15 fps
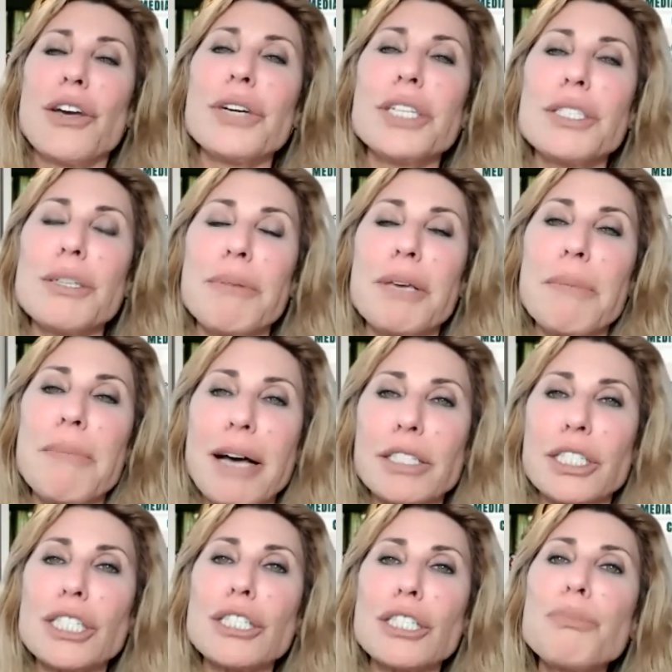going to be
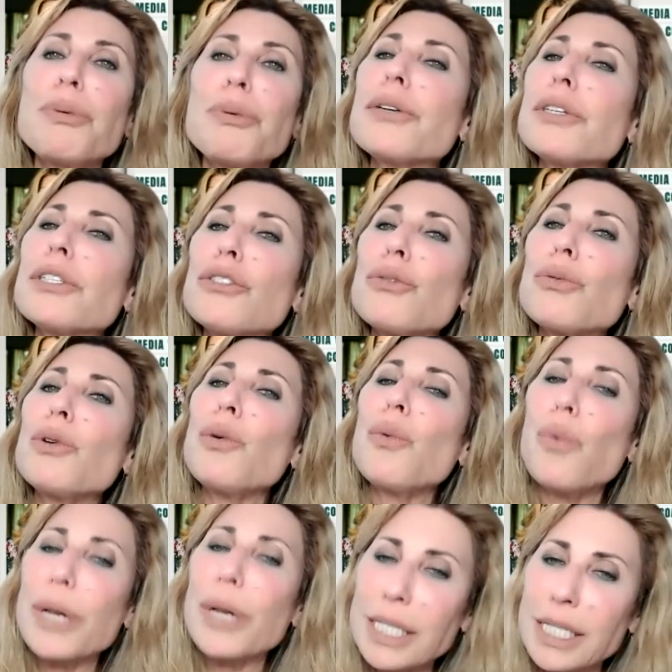about spiritual
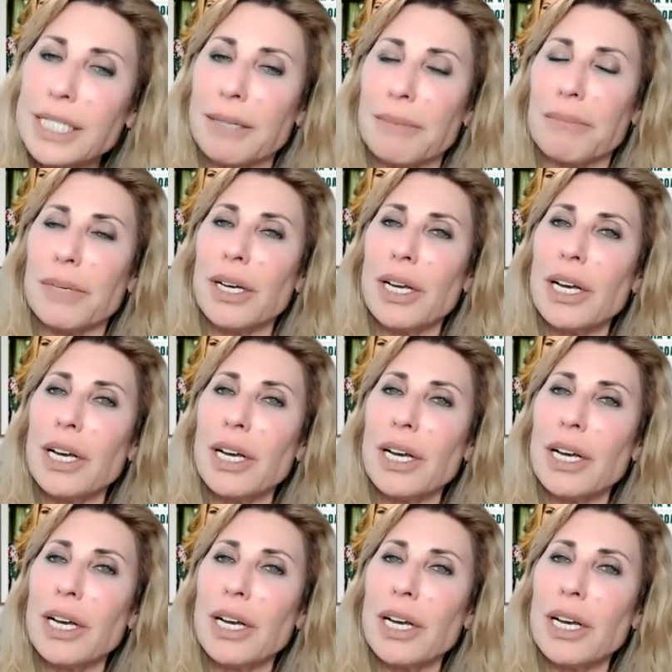wisdom